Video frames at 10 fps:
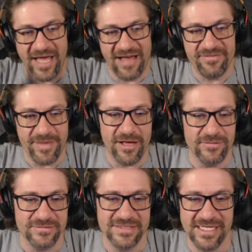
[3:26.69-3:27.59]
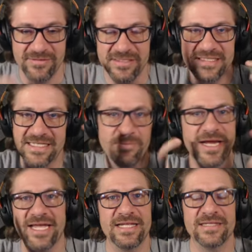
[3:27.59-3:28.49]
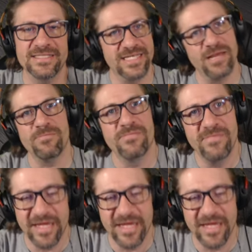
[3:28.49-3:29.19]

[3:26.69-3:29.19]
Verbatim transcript: Aphmau sounds in my head the same,